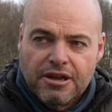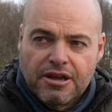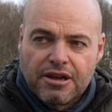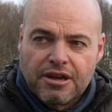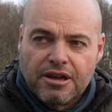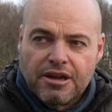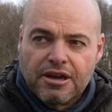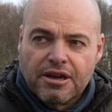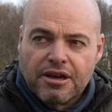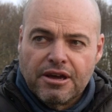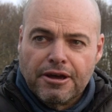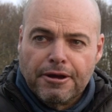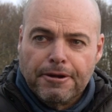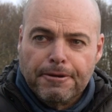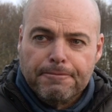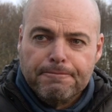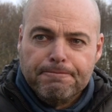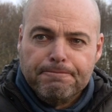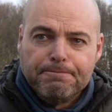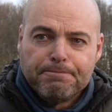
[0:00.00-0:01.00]

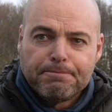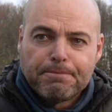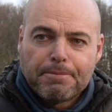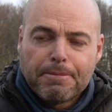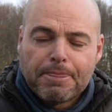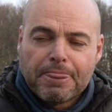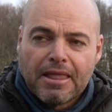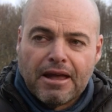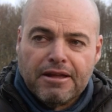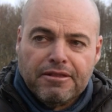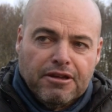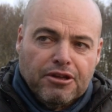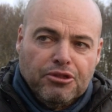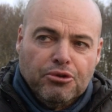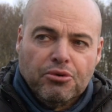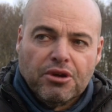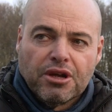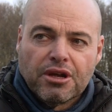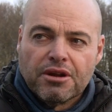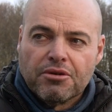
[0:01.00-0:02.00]
And they're
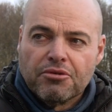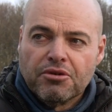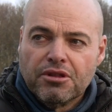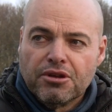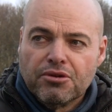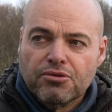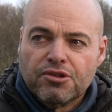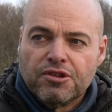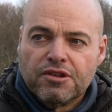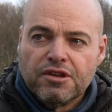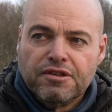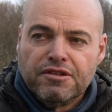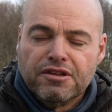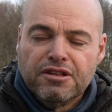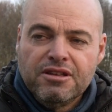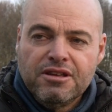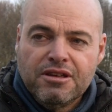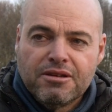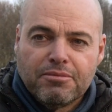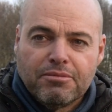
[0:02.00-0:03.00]
doing a really good
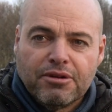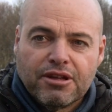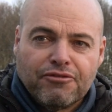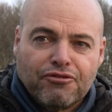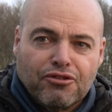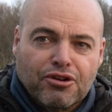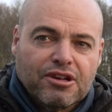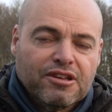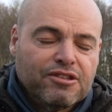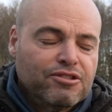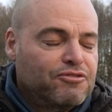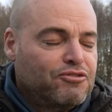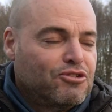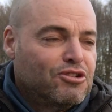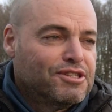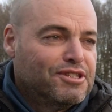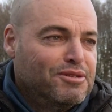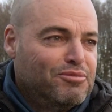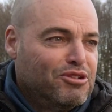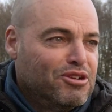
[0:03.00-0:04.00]
season. But for us, of
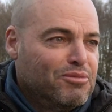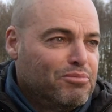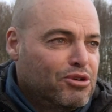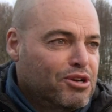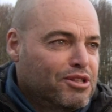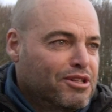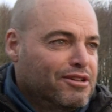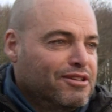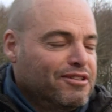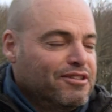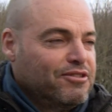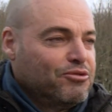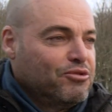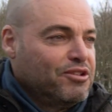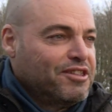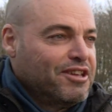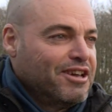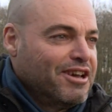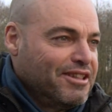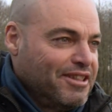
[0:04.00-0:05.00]
course, the more important is
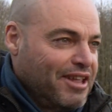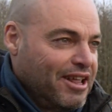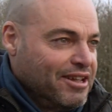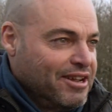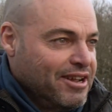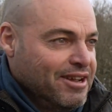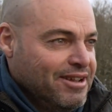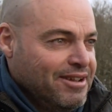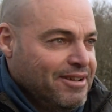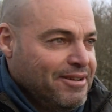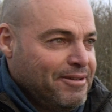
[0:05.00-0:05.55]
we stay in the lyga.